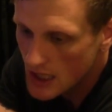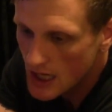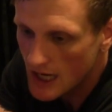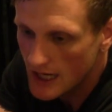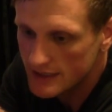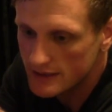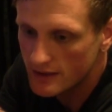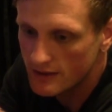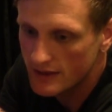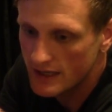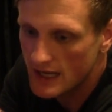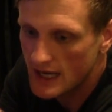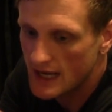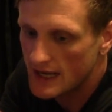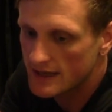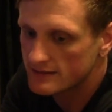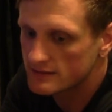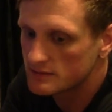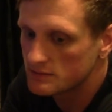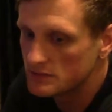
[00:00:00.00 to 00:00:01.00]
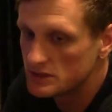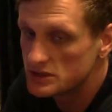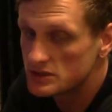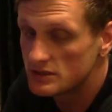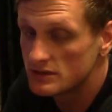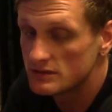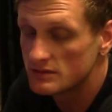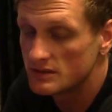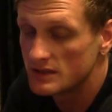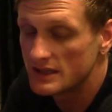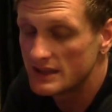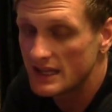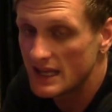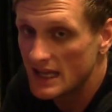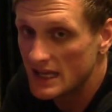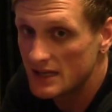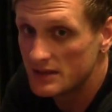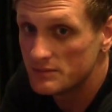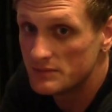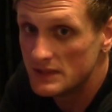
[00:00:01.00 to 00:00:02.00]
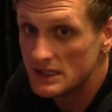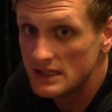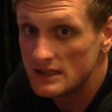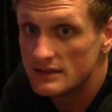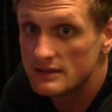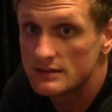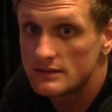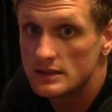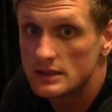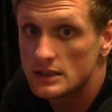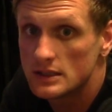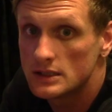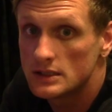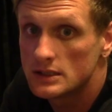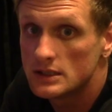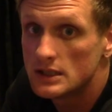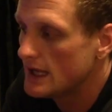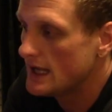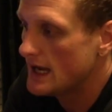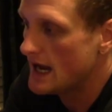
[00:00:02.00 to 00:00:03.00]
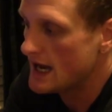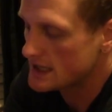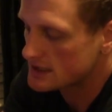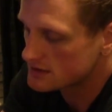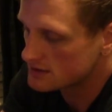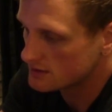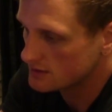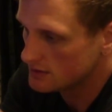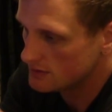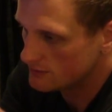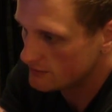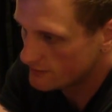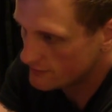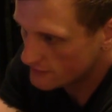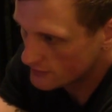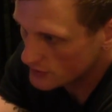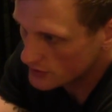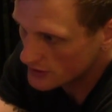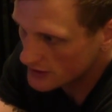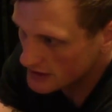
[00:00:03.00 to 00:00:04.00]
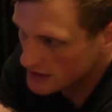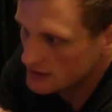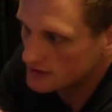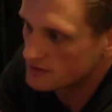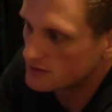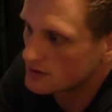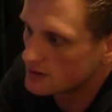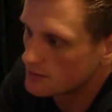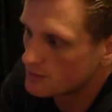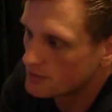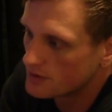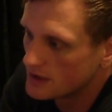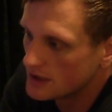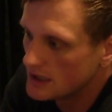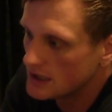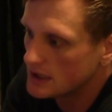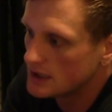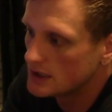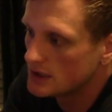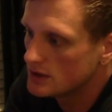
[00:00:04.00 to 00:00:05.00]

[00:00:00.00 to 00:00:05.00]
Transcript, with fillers: I know that it has some issues with A M D still and actually fully interpreting,